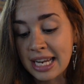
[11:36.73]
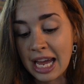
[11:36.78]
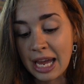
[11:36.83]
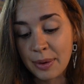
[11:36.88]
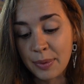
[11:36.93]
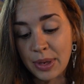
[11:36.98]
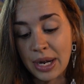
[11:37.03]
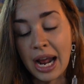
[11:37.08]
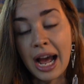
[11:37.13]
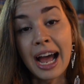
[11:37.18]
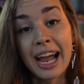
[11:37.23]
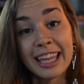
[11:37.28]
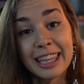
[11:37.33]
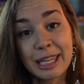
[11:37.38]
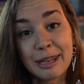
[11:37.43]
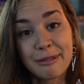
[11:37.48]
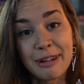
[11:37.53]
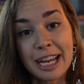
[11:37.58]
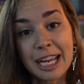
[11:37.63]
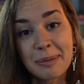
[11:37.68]
I would
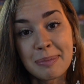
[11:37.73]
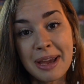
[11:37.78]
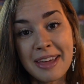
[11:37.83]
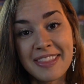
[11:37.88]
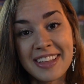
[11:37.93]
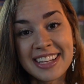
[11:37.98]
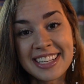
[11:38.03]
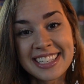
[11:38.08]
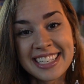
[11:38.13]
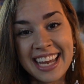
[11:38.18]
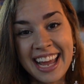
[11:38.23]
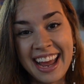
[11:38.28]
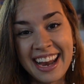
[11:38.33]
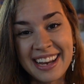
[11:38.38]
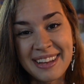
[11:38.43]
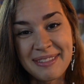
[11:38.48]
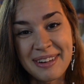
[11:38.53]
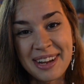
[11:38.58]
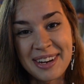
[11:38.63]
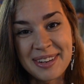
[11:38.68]
highly recommend this to
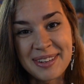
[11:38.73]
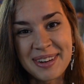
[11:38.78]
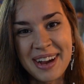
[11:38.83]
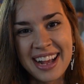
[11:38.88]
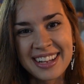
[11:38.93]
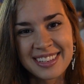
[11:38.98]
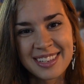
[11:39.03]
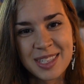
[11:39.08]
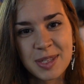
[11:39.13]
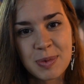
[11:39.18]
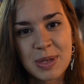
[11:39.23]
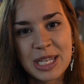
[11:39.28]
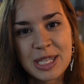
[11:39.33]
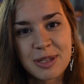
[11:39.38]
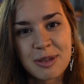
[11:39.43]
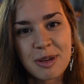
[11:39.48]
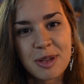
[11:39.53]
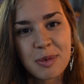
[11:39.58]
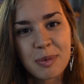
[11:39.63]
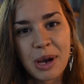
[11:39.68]
anyone who has a sweet
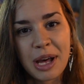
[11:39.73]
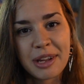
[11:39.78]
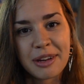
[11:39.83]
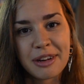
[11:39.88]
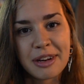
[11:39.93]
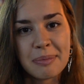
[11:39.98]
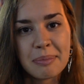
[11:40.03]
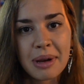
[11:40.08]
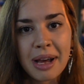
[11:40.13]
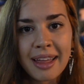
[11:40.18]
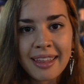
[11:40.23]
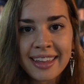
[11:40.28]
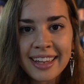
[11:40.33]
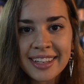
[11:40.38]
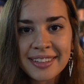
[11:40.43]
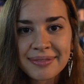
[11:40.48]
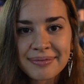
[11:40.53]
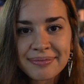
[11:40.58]
tooth while you're in Bali.